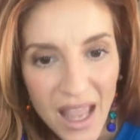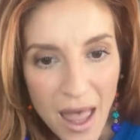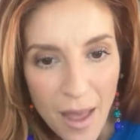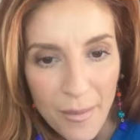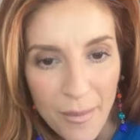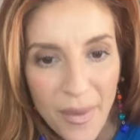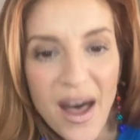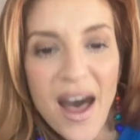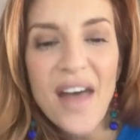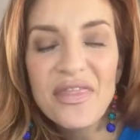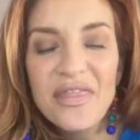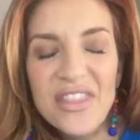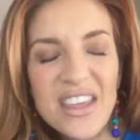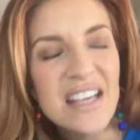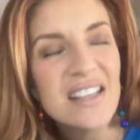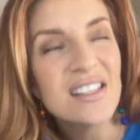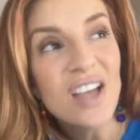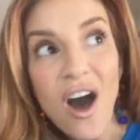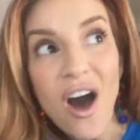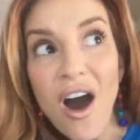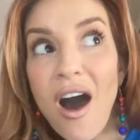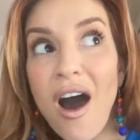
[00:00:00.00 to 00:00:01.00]
But these
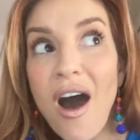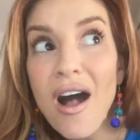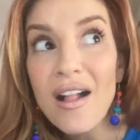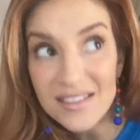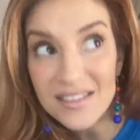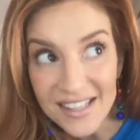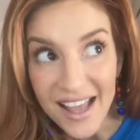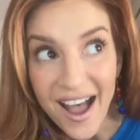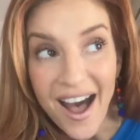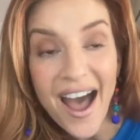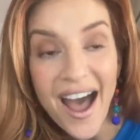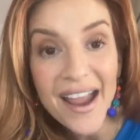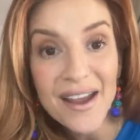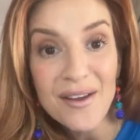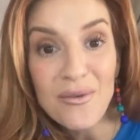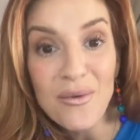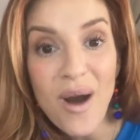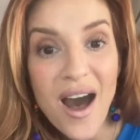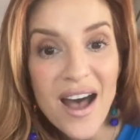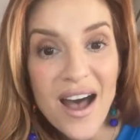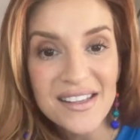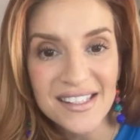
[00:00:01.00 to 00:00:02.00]
halls I
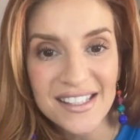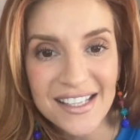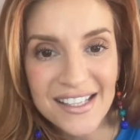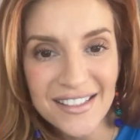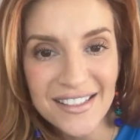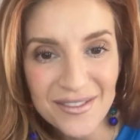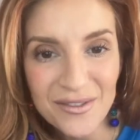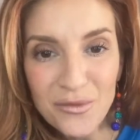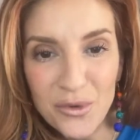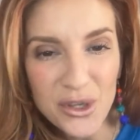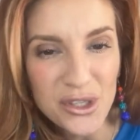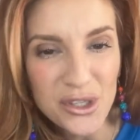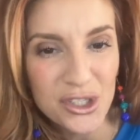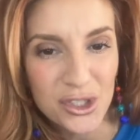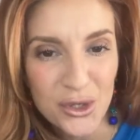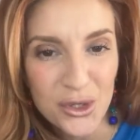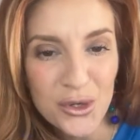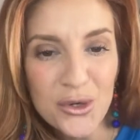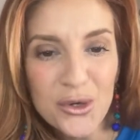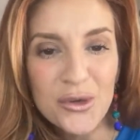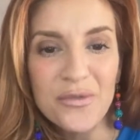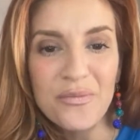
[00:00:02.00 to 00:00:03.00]
was in will
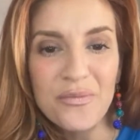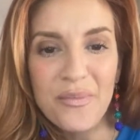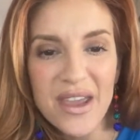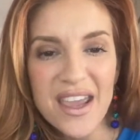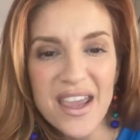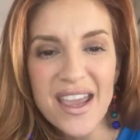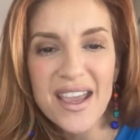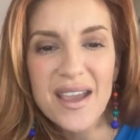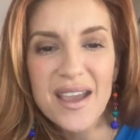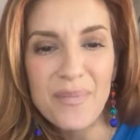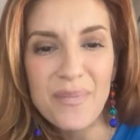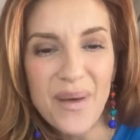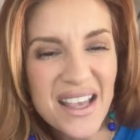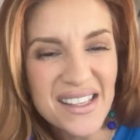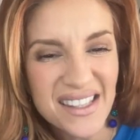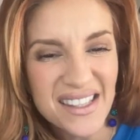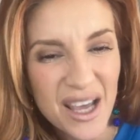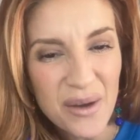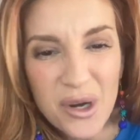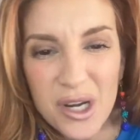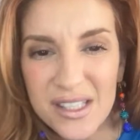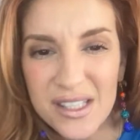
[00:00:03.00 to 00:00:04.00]
soon be buzzing.
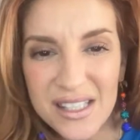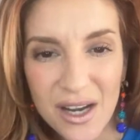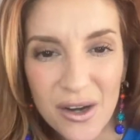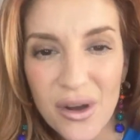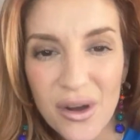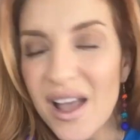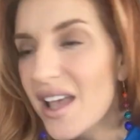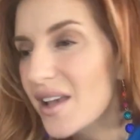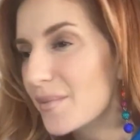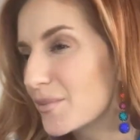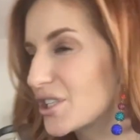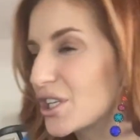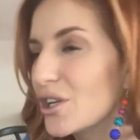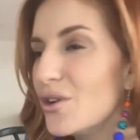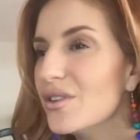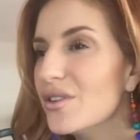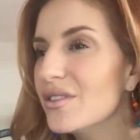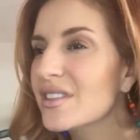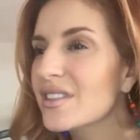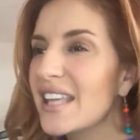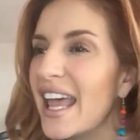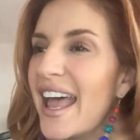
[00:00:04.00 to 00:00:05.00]
That would have sounded cool.
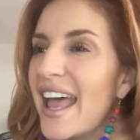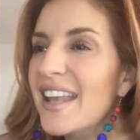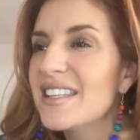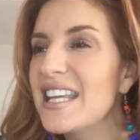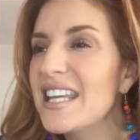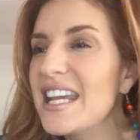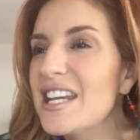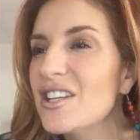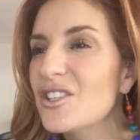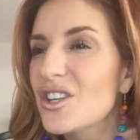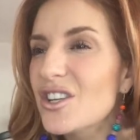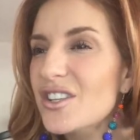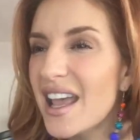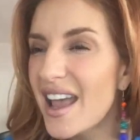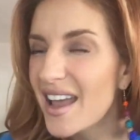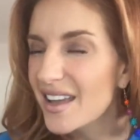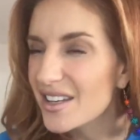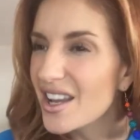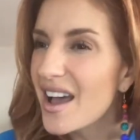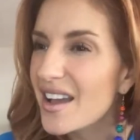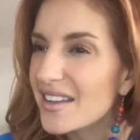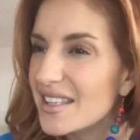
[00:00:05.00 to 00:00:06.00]
Students and teachers,
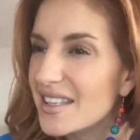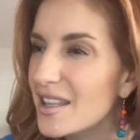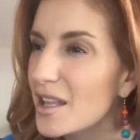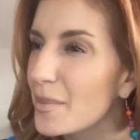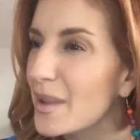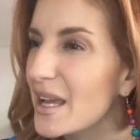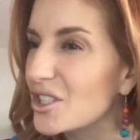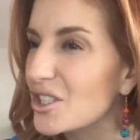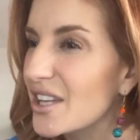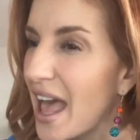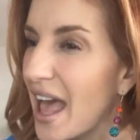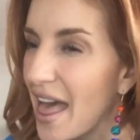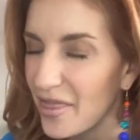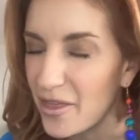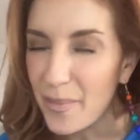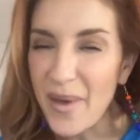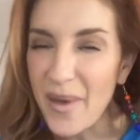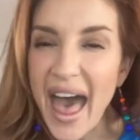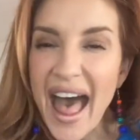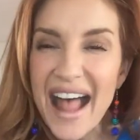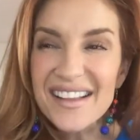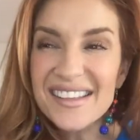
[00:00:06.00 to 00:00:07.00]
jocks and the majors, the
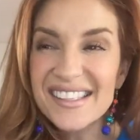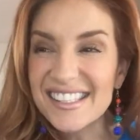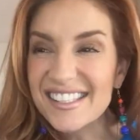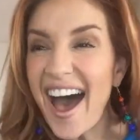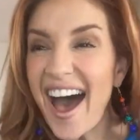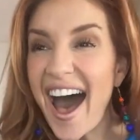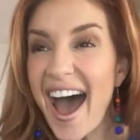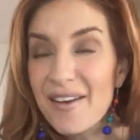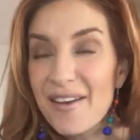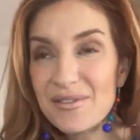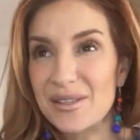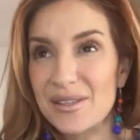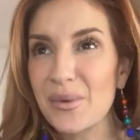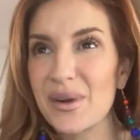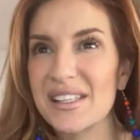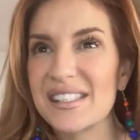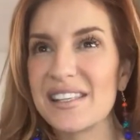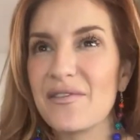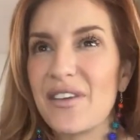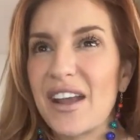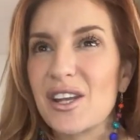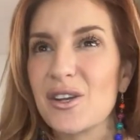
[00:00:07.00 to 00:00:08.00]
bells start. So I want to
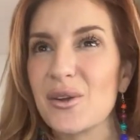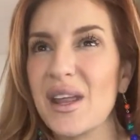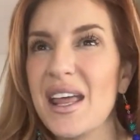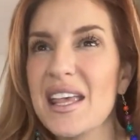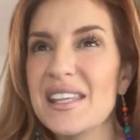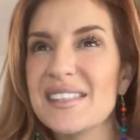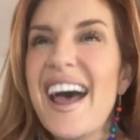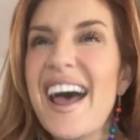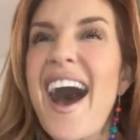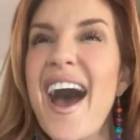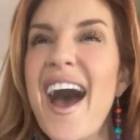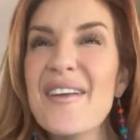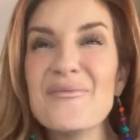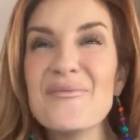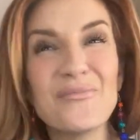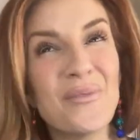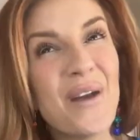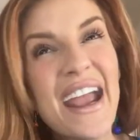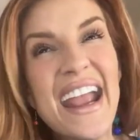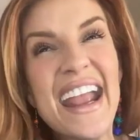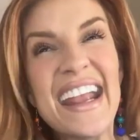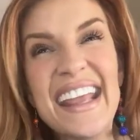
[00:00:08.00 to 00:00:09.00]
see if I can do it. Start
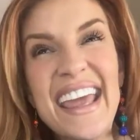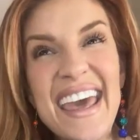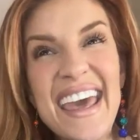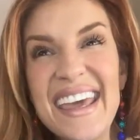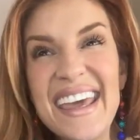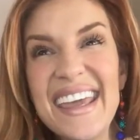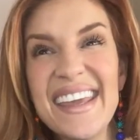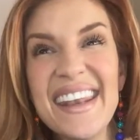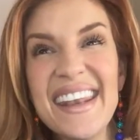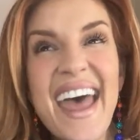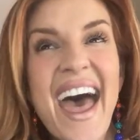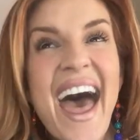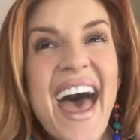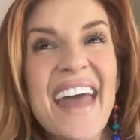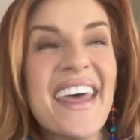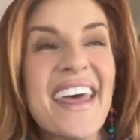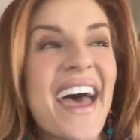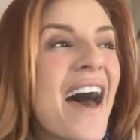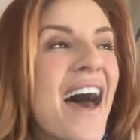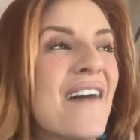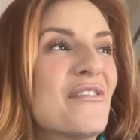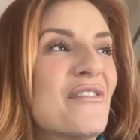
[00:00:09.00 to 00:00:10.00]
ringing and
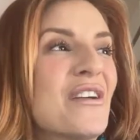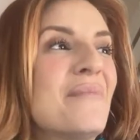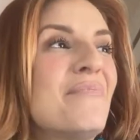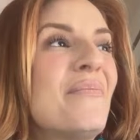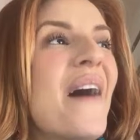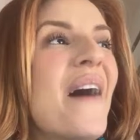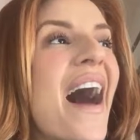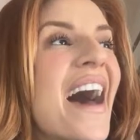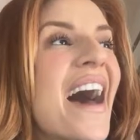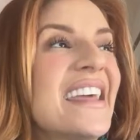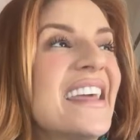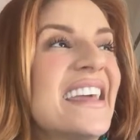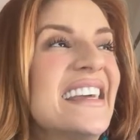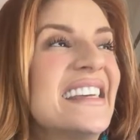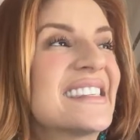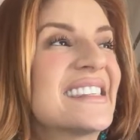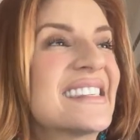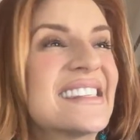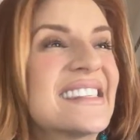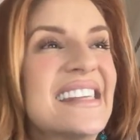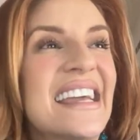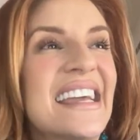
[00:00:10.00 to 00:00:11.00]
everybody's
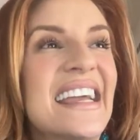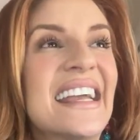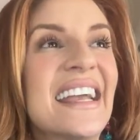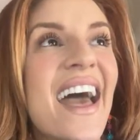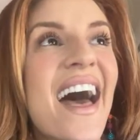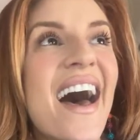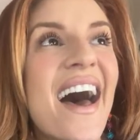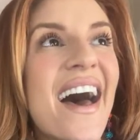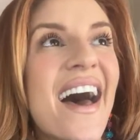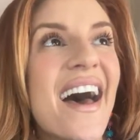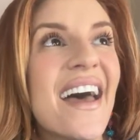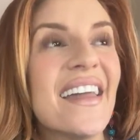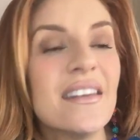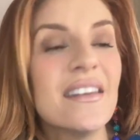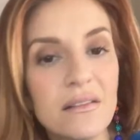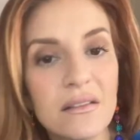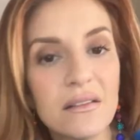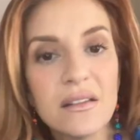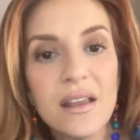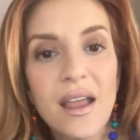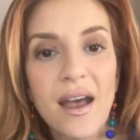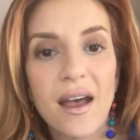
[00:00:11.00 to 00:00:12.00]
singing.
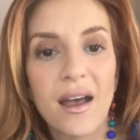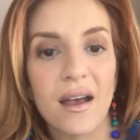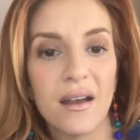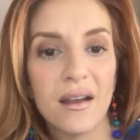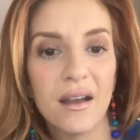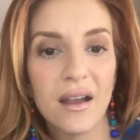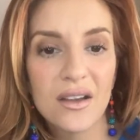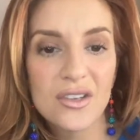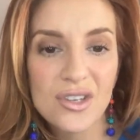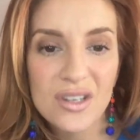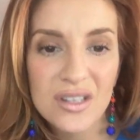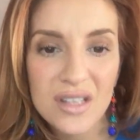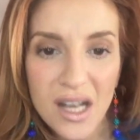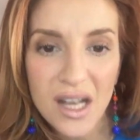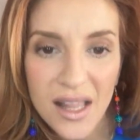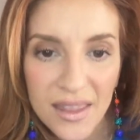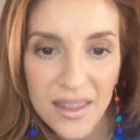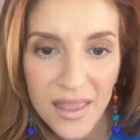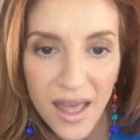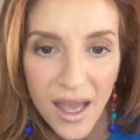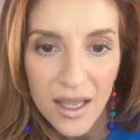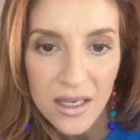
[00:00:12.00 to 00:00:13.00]
Yeah, I should have done it
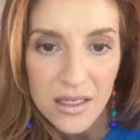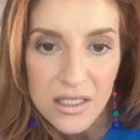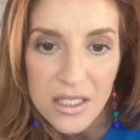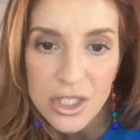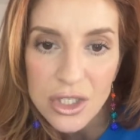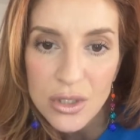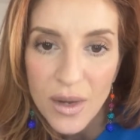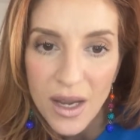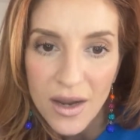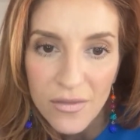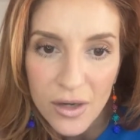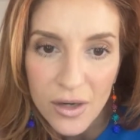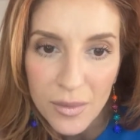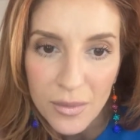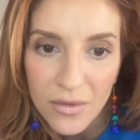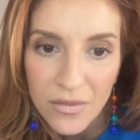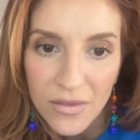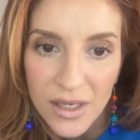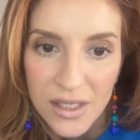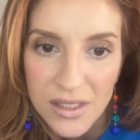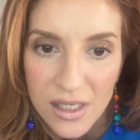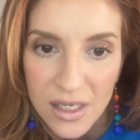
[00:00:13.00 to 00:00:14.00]
like that. Did you ever
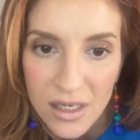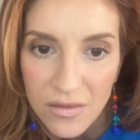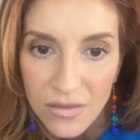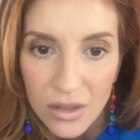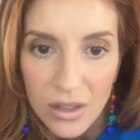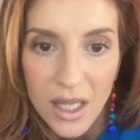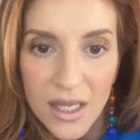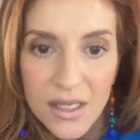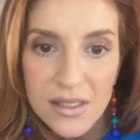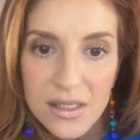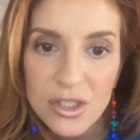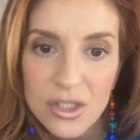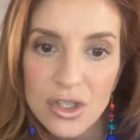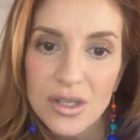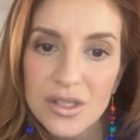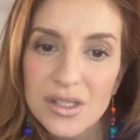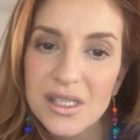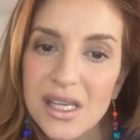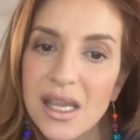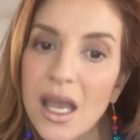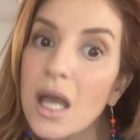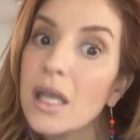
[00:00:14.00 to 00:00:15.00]
improvise any of your lines as
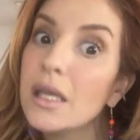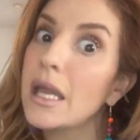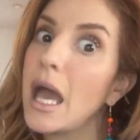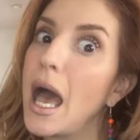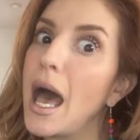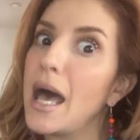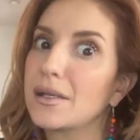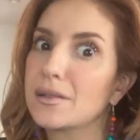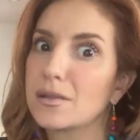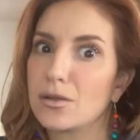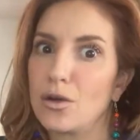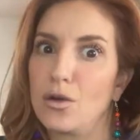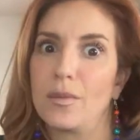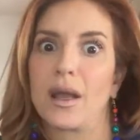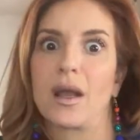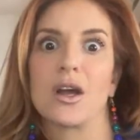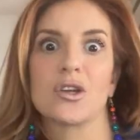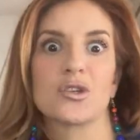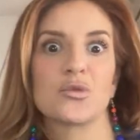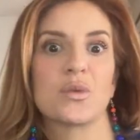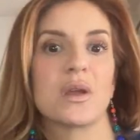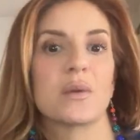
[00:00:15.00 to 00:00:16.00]
Chelsea? Yes. Oh my
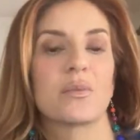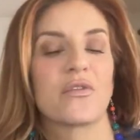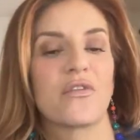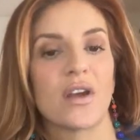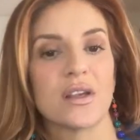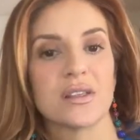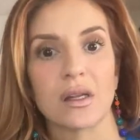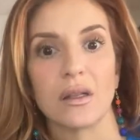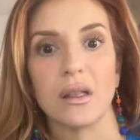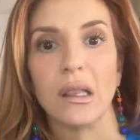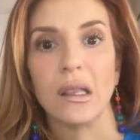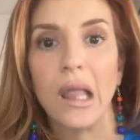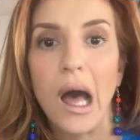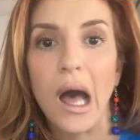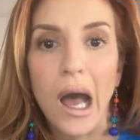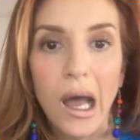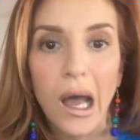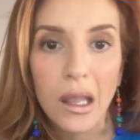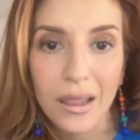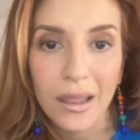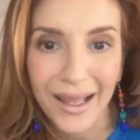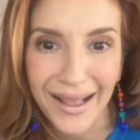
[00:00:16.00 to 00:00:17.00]
gosh, we improvised a
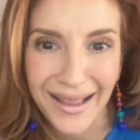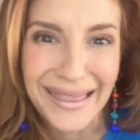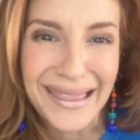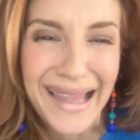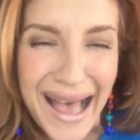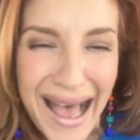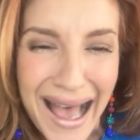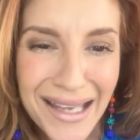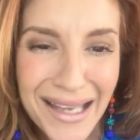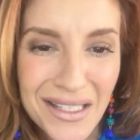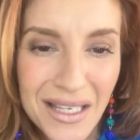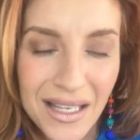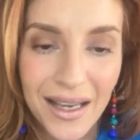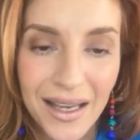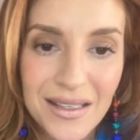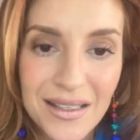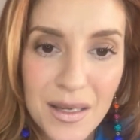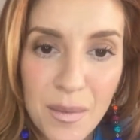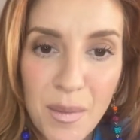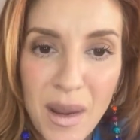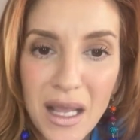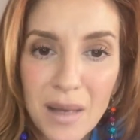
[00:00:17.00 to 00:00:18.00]
lot,
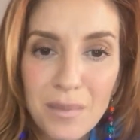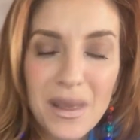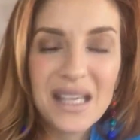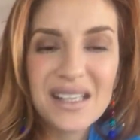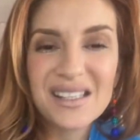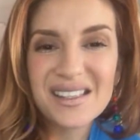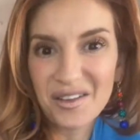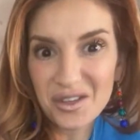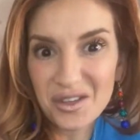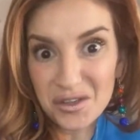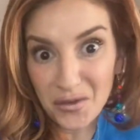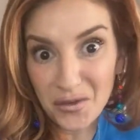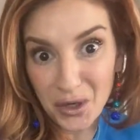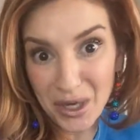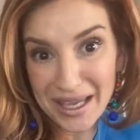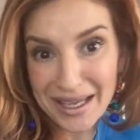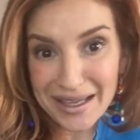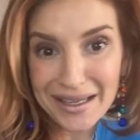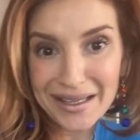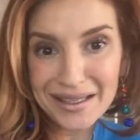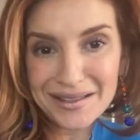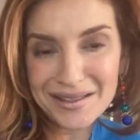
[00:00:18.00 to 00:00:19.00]
to make them make sense for
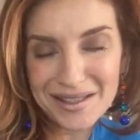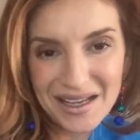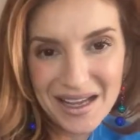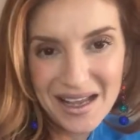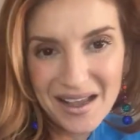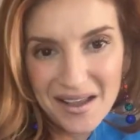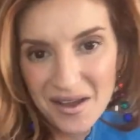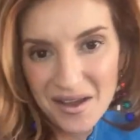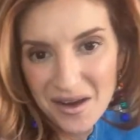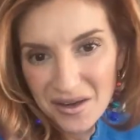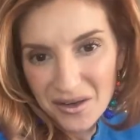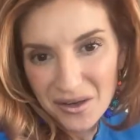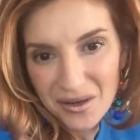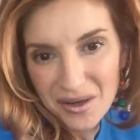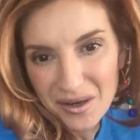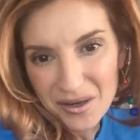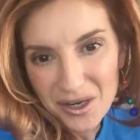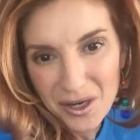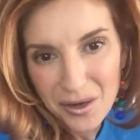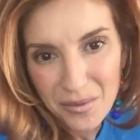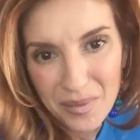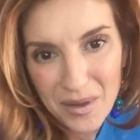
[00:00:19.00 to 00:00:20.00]
kids.
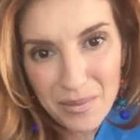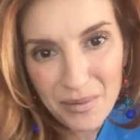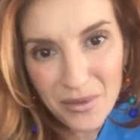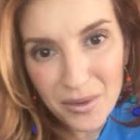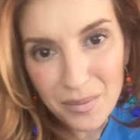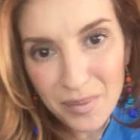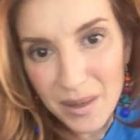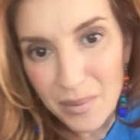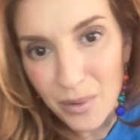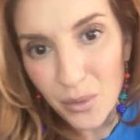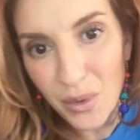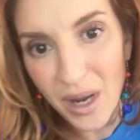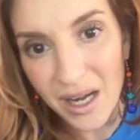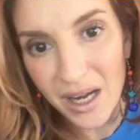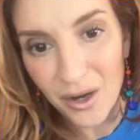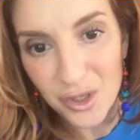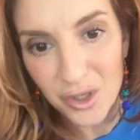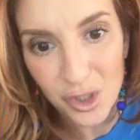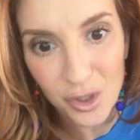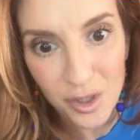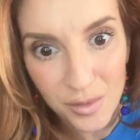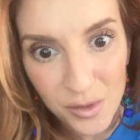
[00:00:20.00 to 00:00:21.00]
The people writing our
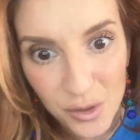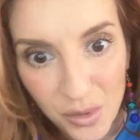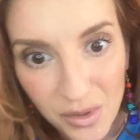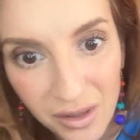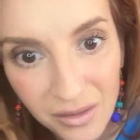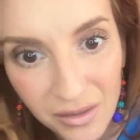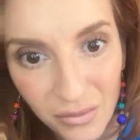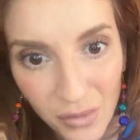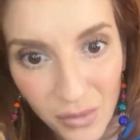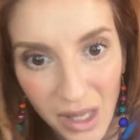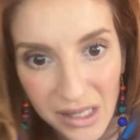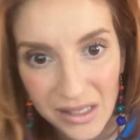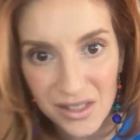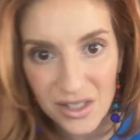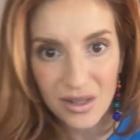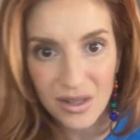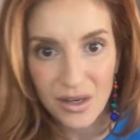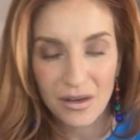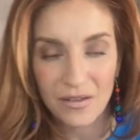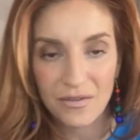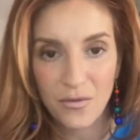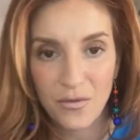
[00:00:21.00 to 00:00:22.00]
scripts were well into
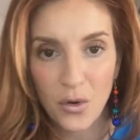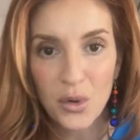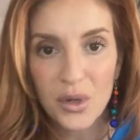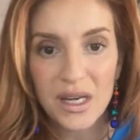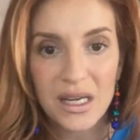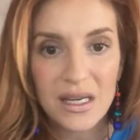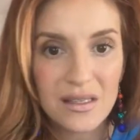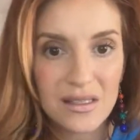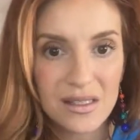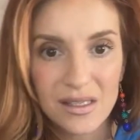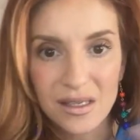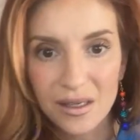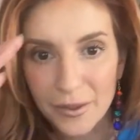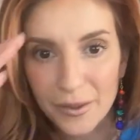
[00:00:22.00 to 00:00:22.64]
their 40s.